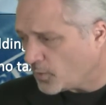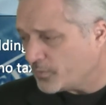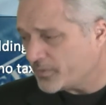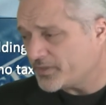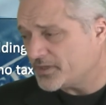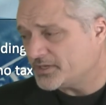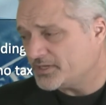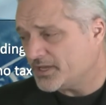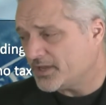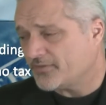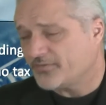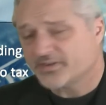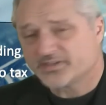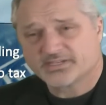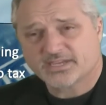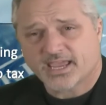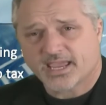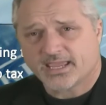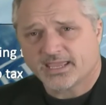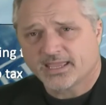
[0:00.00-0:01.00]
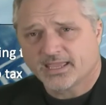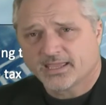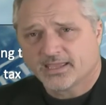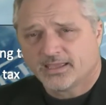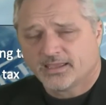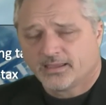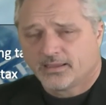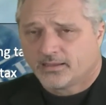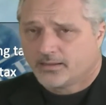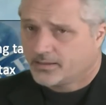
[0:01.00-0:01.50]
With the TFSA,
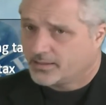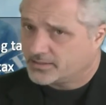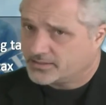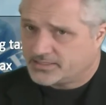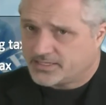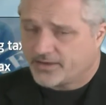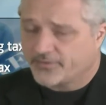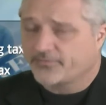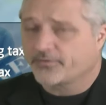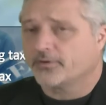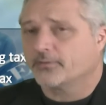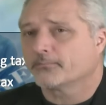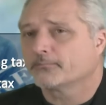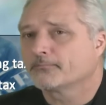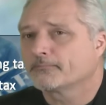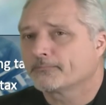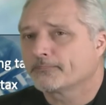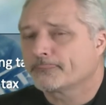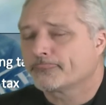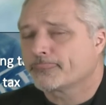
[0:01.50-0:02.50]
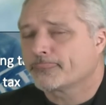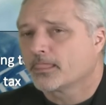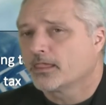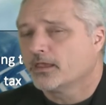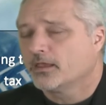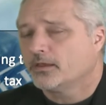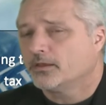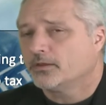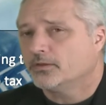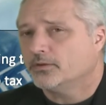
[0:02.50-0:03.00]
it's different.
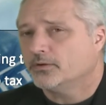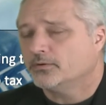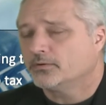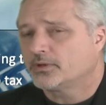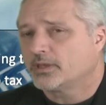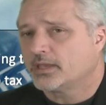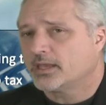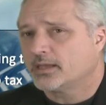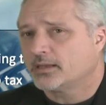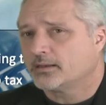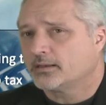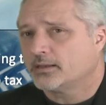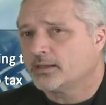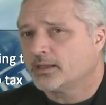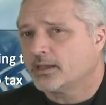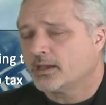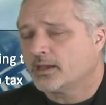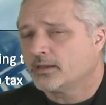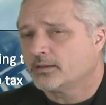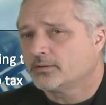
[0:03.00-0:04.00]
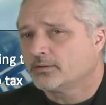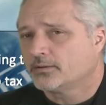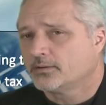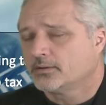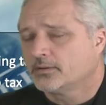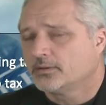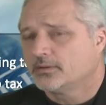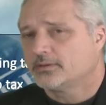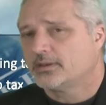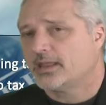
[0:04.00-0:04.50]
You can
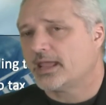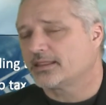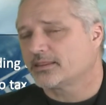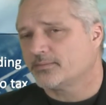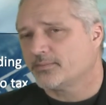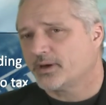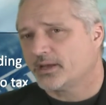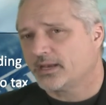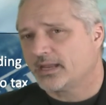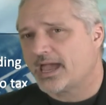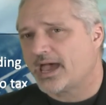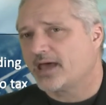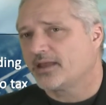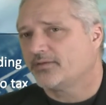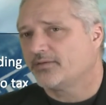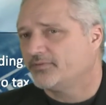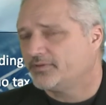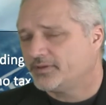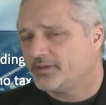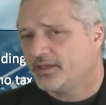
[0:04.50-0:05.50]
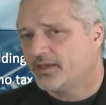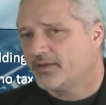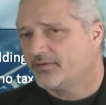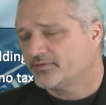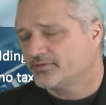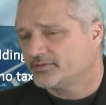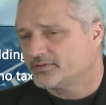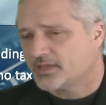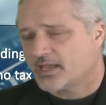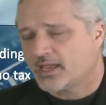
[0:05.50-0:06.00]
take the money out of the
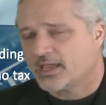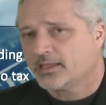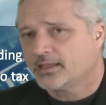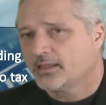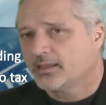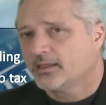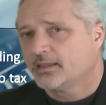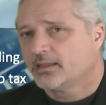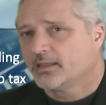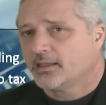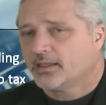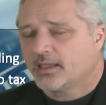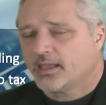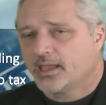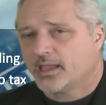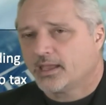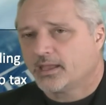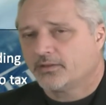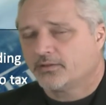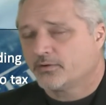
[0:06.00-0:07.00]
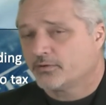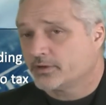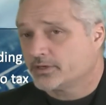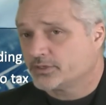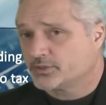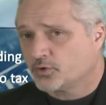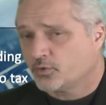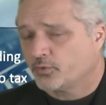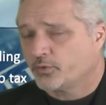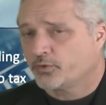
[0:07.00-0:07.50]
TFSA, and there
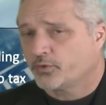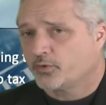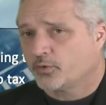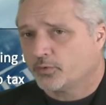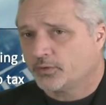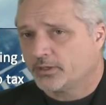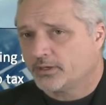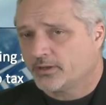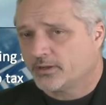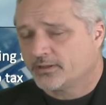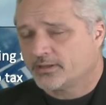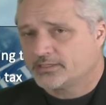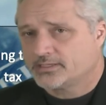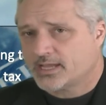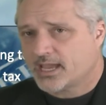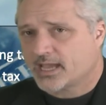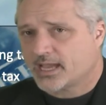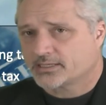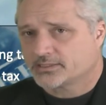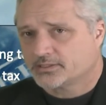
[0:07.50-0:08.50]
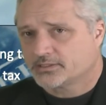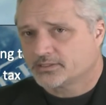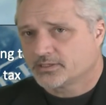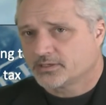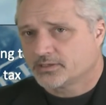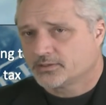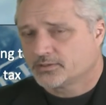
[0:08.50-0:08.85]
is no withholding on the taxes.